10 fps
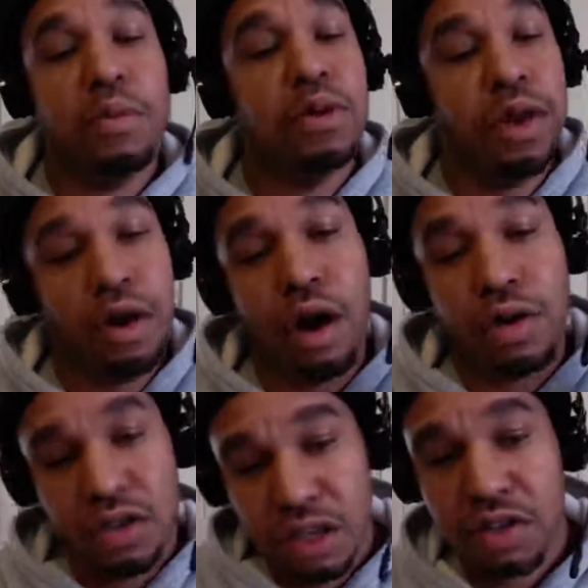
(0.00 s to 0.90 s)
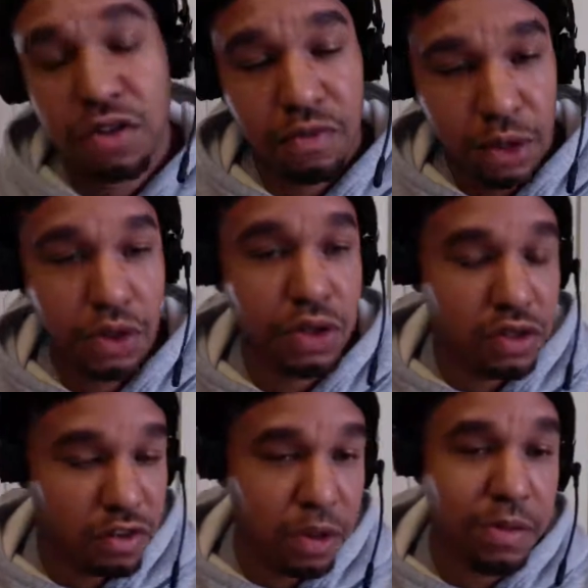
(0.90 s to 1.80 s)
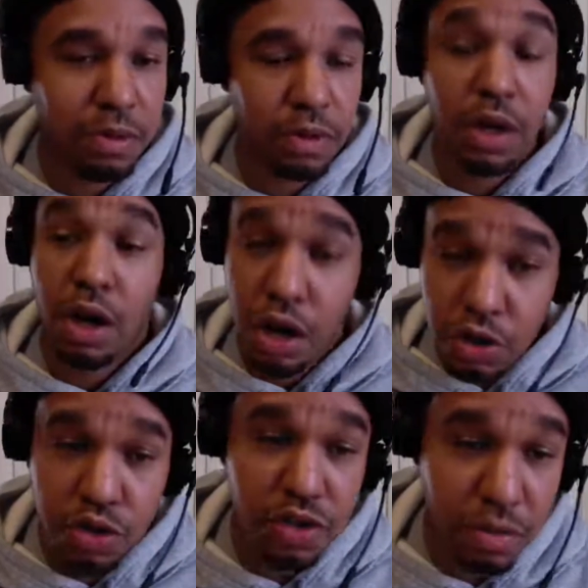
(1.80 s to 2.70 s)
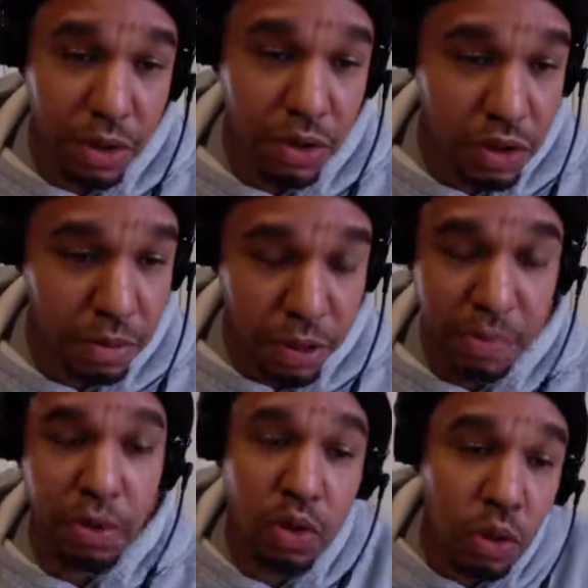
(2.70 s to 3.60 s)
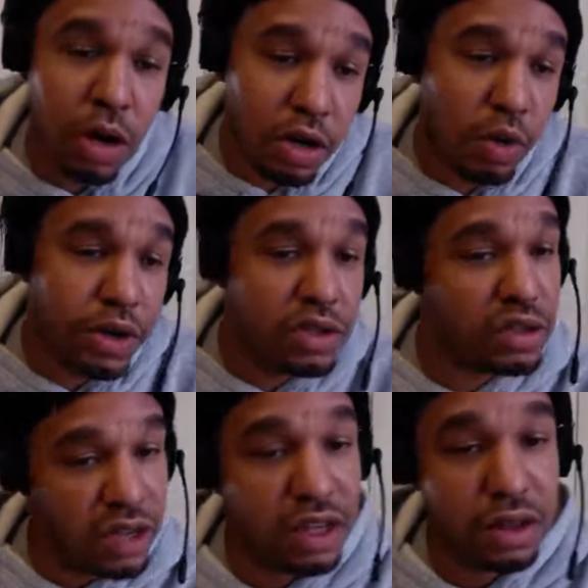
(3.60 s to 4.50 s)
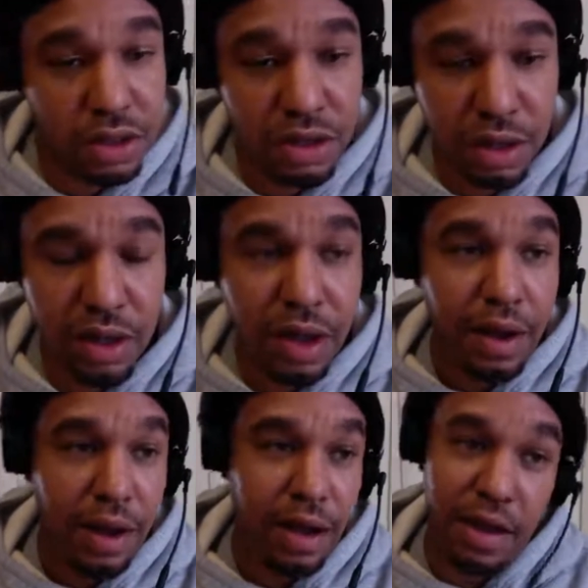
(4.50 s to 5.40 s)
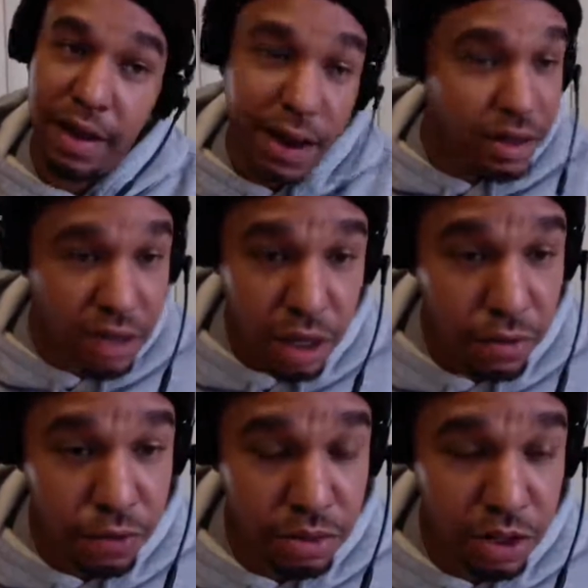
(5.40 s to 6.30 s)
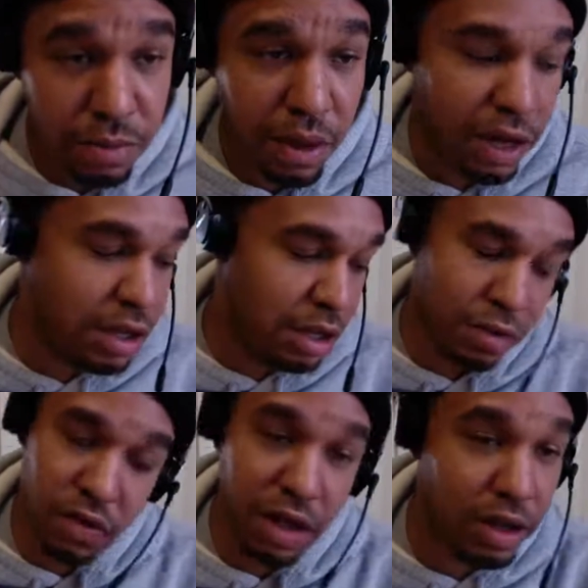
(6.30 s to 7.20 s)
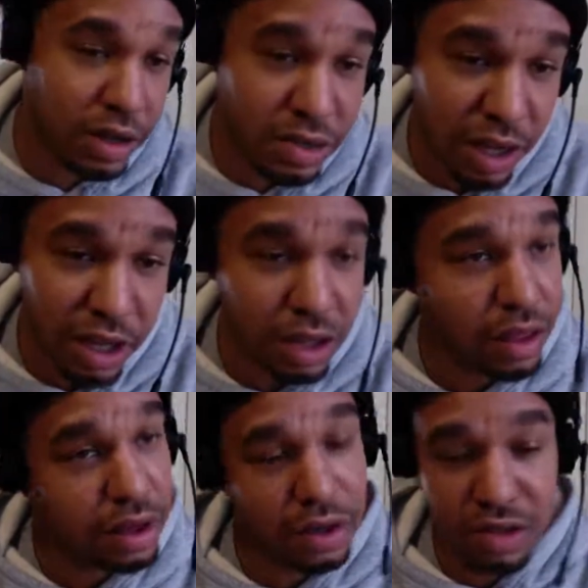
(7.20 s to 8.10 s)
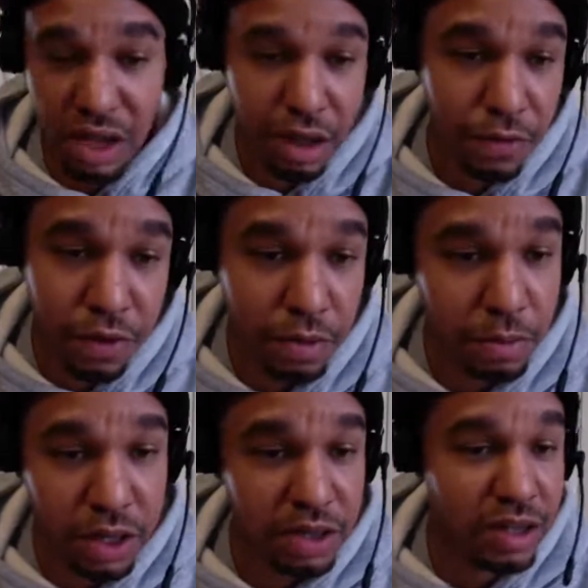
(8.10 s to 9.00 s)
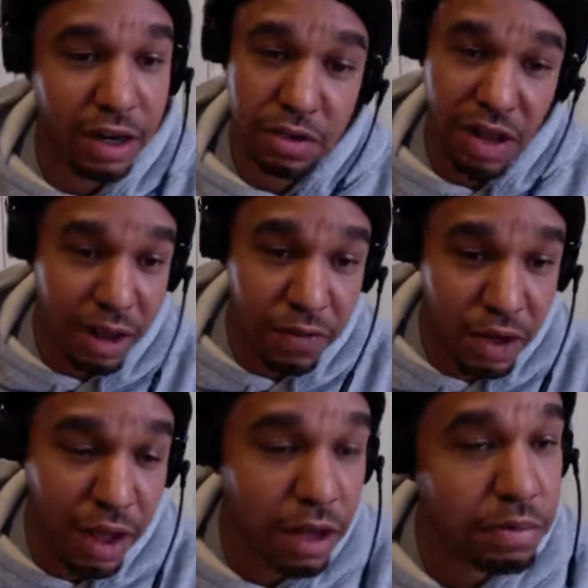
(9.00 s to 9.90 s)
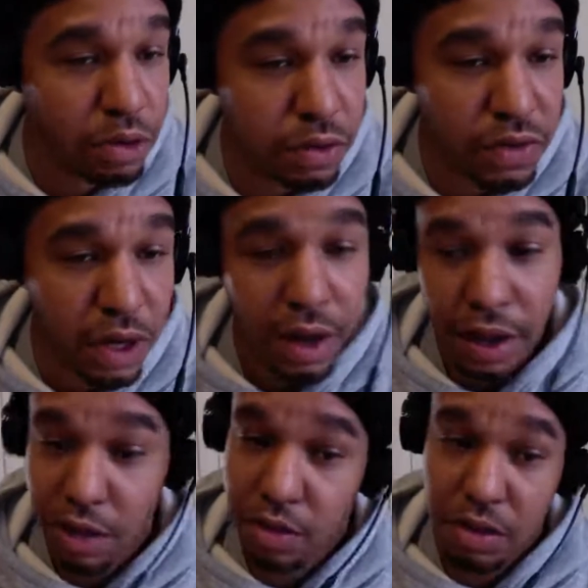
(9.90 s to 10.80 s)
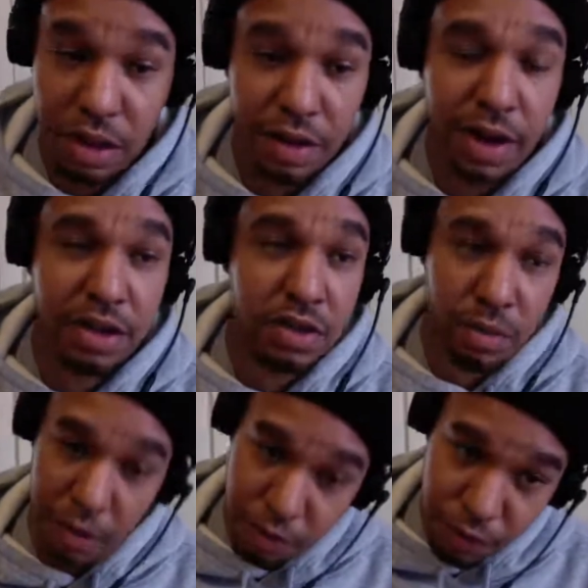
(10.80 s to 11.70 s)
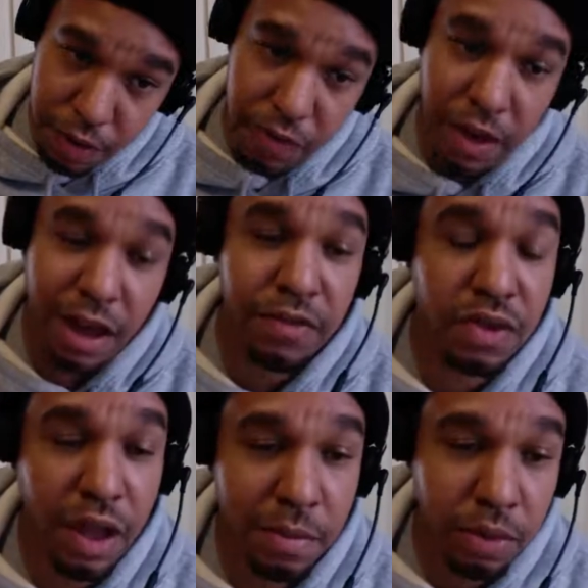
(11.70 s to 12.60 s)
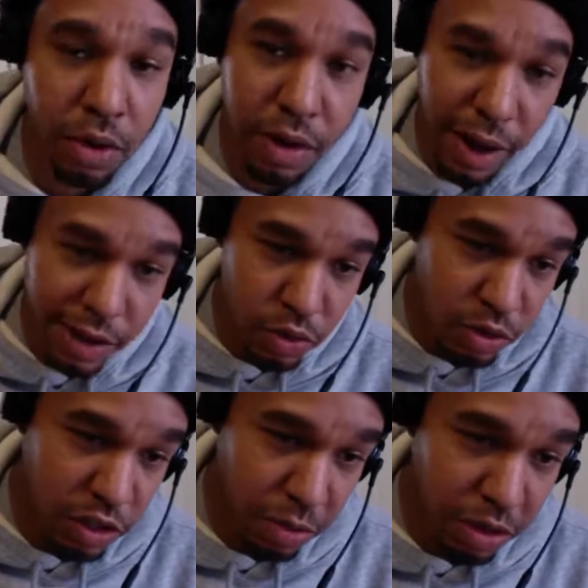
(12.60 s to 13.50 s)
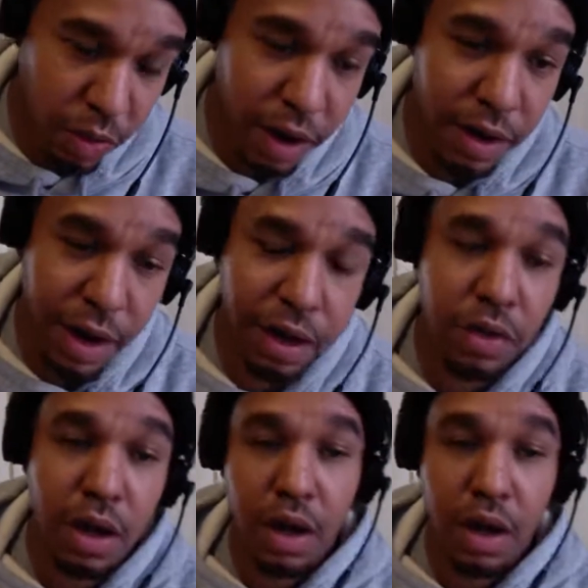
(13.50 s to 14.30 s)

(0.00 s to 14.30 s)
but there are tens of millions of people, hundreds of millions of people who are going to take this shit. And they got to take it from somebody. And if they're going to take it, they're going to take it from the place that is FDA approved. And the thing that is in front of the FDA board as we speak right now,